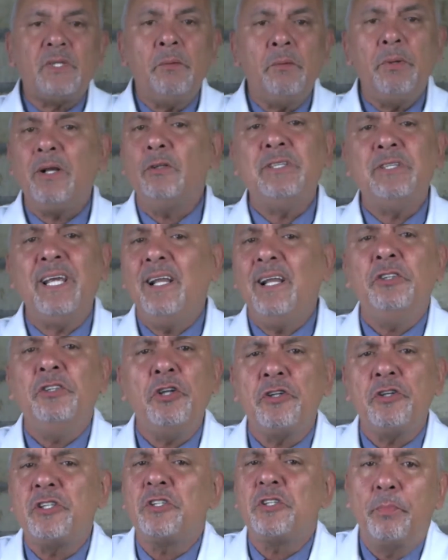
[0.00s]
because it'll
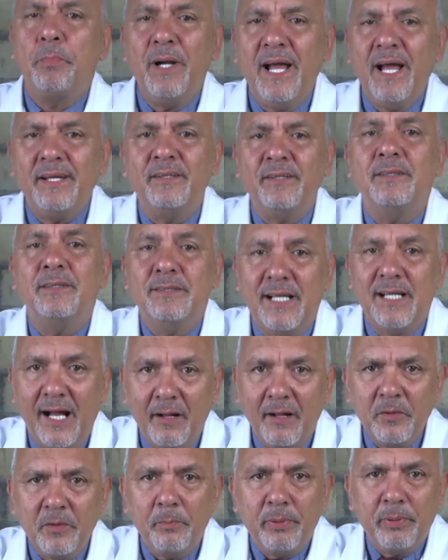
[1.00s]
just spread
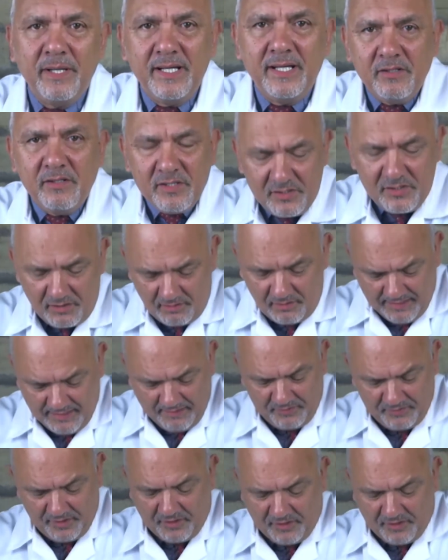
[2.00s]
down the penis, around the